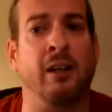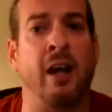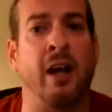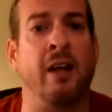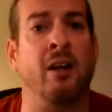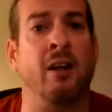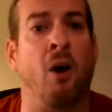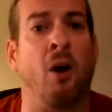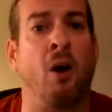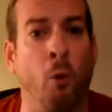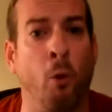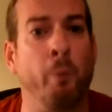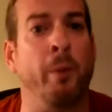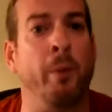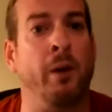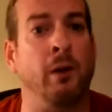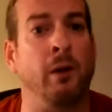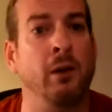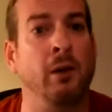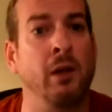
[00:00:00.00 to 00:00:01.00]
and
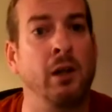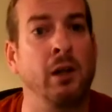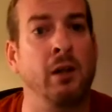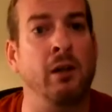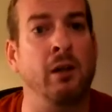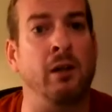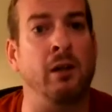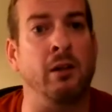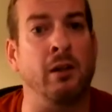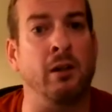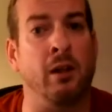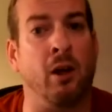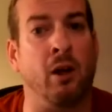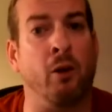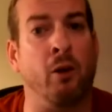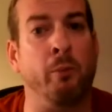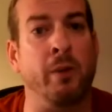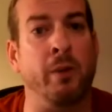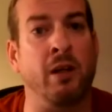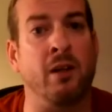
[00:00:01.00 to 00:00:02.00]
open,
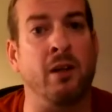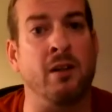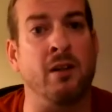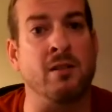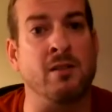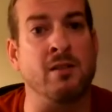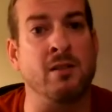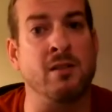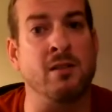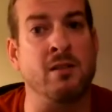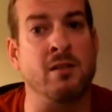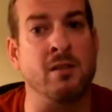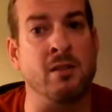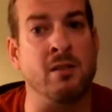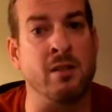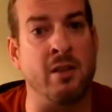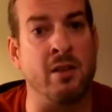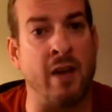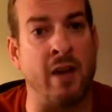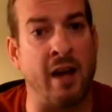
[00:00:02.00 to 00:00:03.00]
because
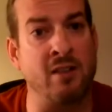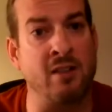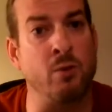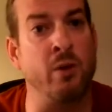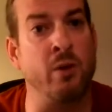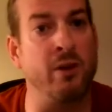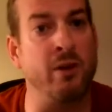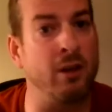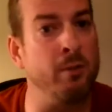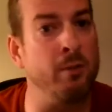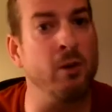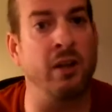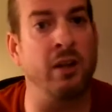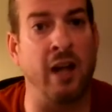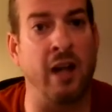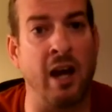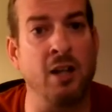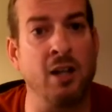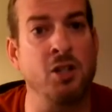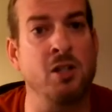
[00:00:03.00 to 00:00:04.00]
that's where the
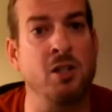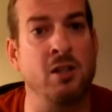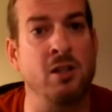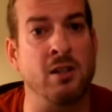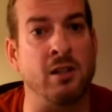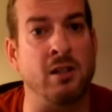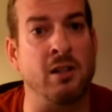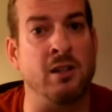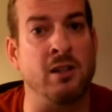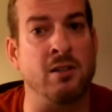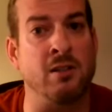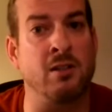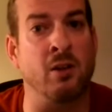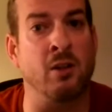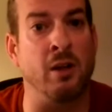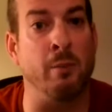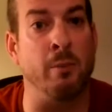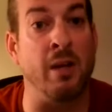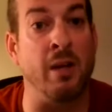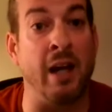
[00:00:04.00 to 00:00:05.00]
communication is
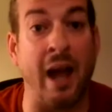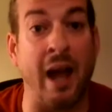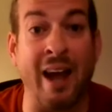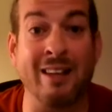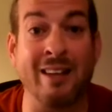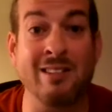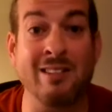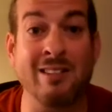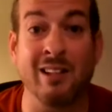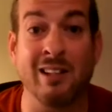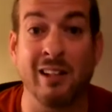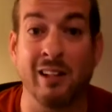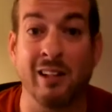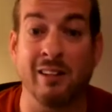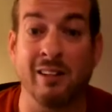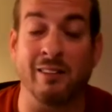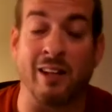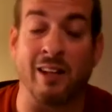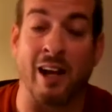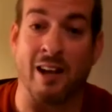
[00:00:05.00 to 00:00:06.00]
going to be. And
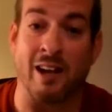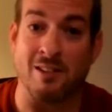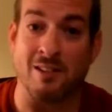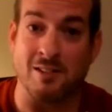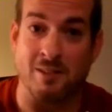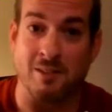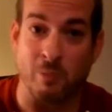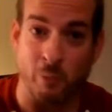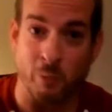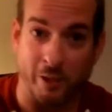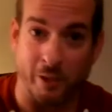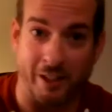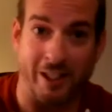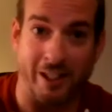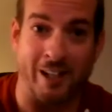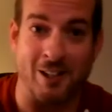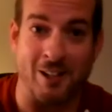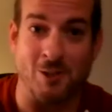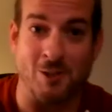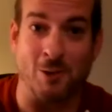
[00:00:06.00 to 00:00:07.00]
as we're going to
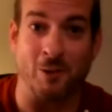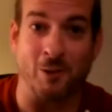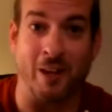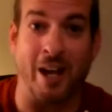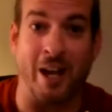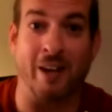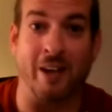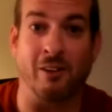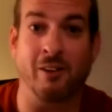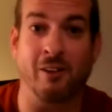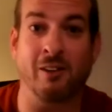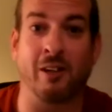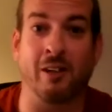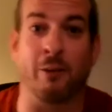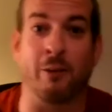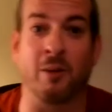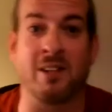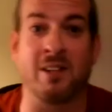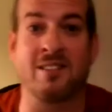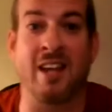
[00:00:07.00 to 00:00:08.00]
get into later,
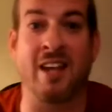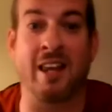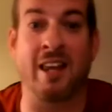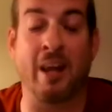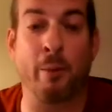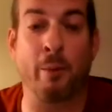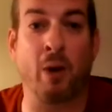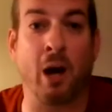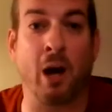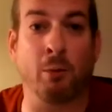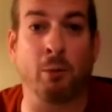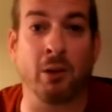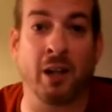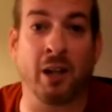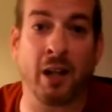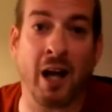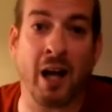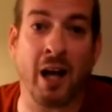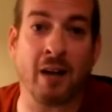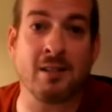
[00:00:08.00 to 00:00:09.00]
I'm going to say that probably
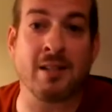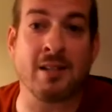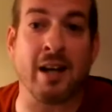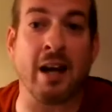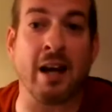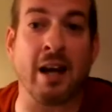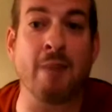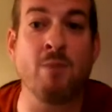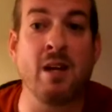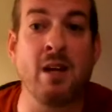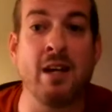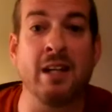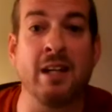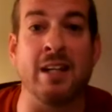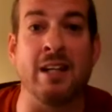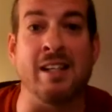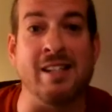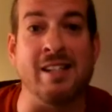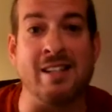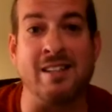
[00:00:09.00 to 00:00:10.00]
a lot today,
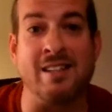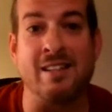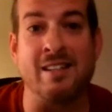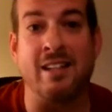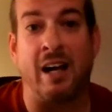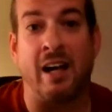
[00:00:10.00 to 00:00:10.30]
is